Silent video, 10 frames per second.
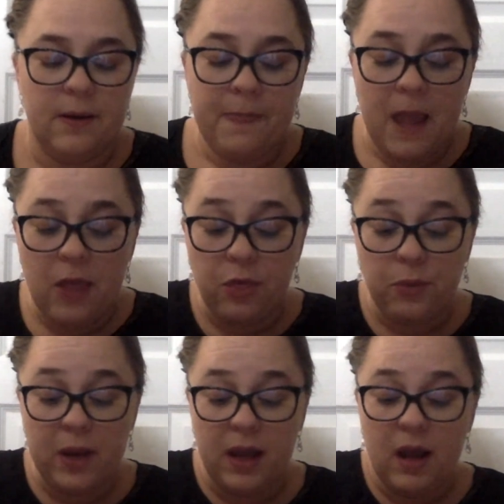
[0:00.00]
And
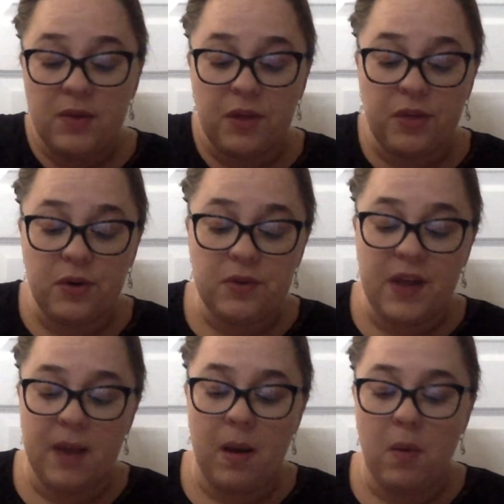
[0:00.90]
3, the 3rd thing
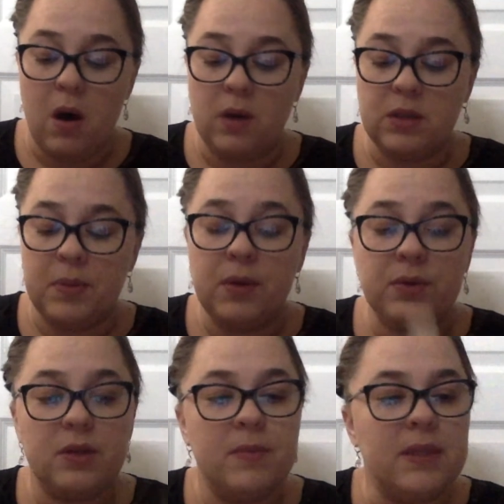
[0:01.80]
on my wall is a
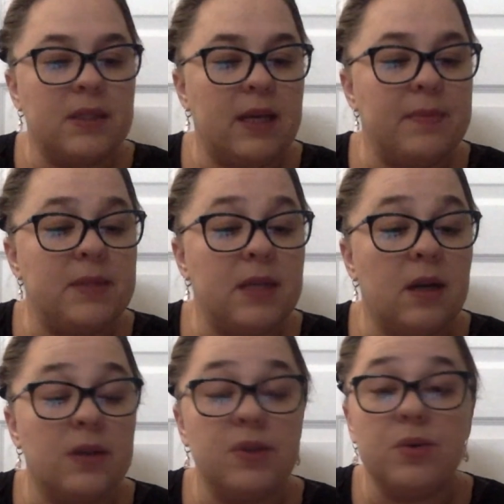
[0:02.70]
poster Miss Gibson,
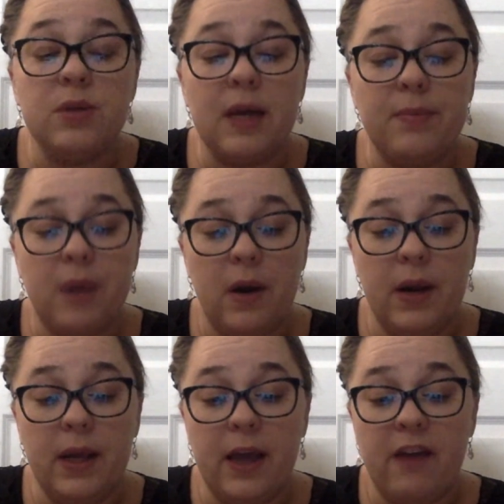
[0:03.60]
our school
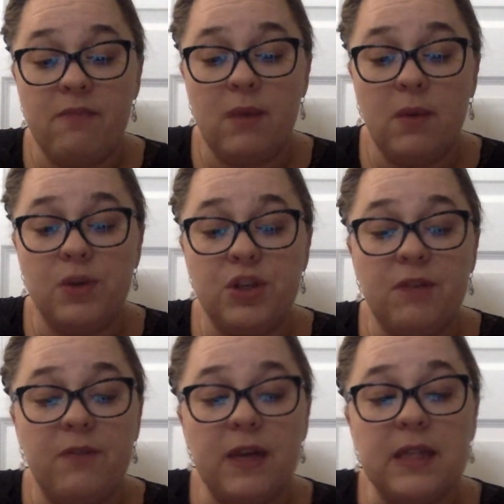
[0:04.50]
librarian, gave me when she
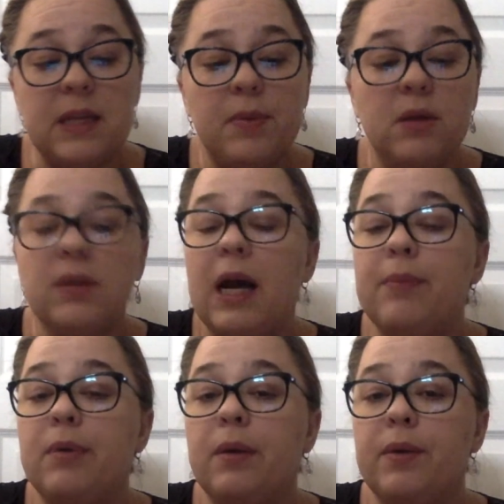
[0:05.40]
fixed up her
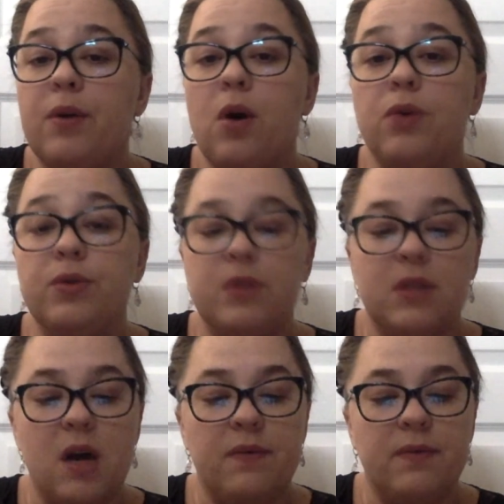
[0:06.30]
library with all new
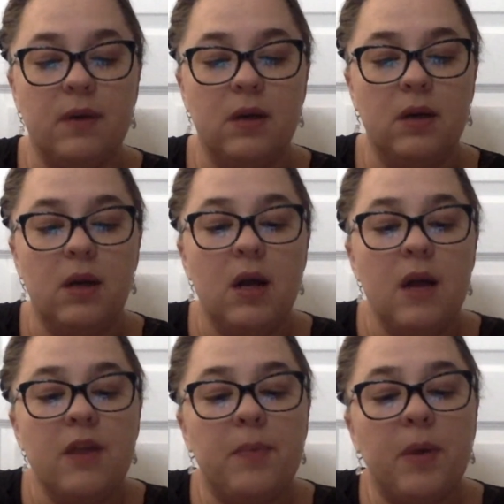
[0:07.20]
stuff.
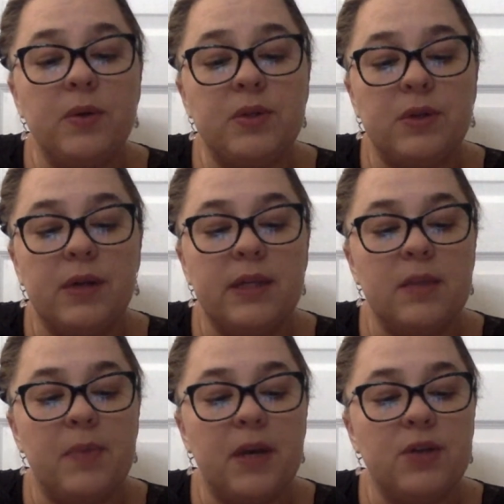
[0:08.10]
The poster is a
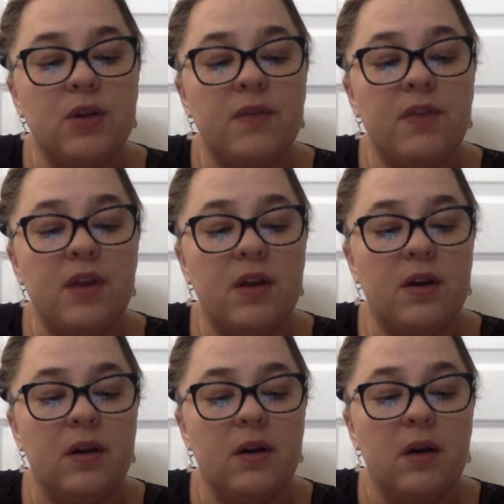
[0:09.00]
picture of a
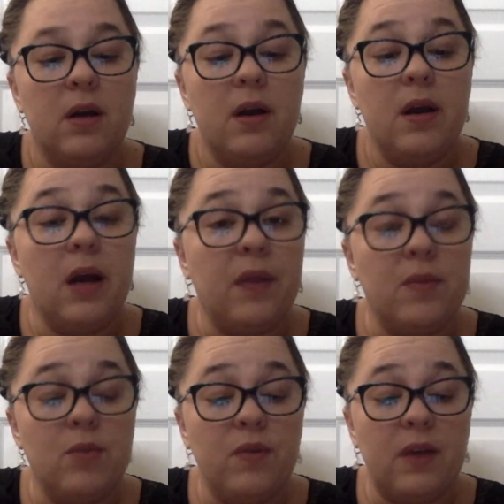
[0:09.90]
theater, not the
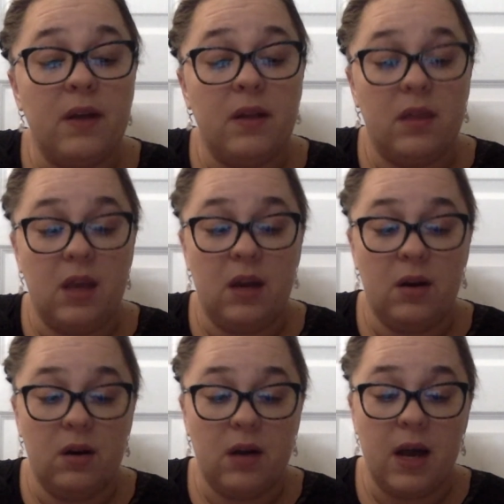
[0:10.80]
movie
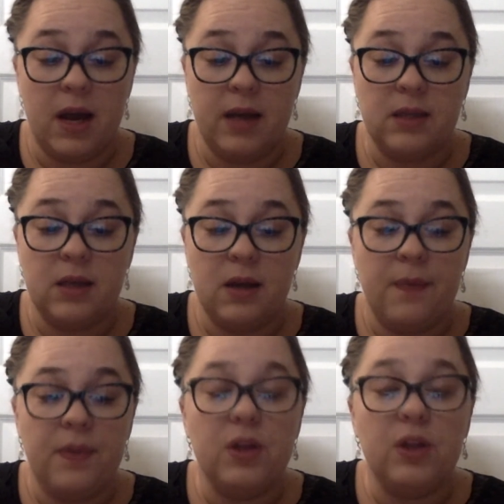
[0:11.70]
theater kind,
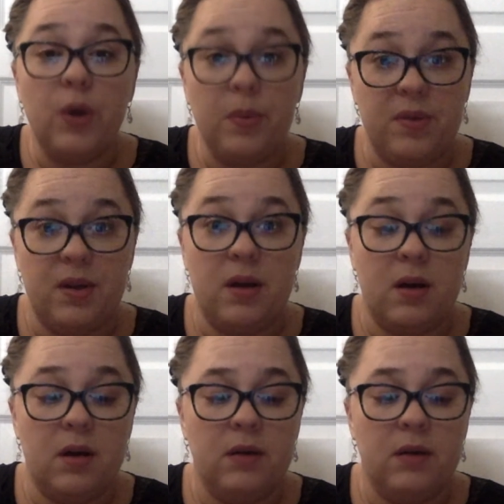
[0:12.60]
the Globe Theater.